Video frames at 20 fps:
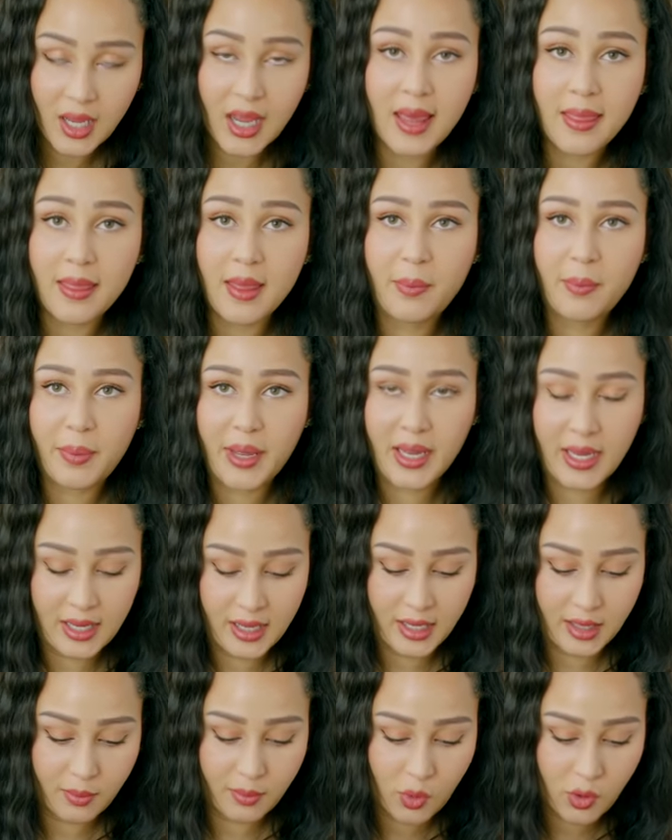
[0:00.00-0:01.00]
and then bake
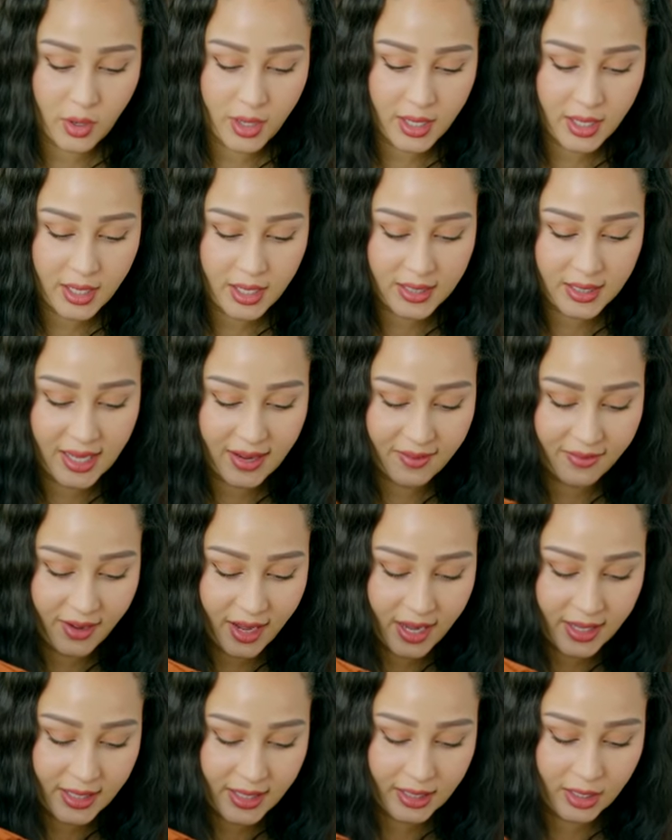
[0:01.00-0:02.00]
it in the morning because I
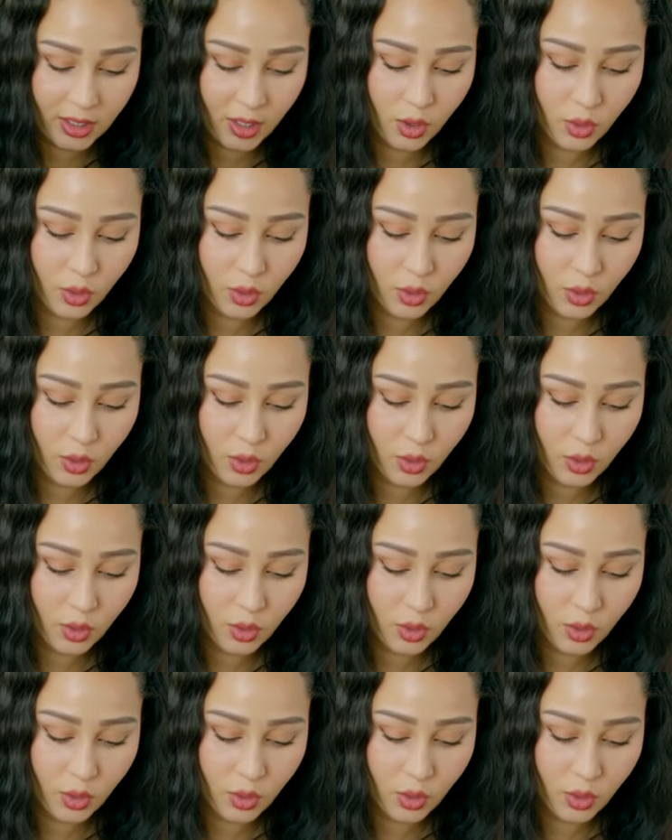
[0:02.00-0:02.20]
find that the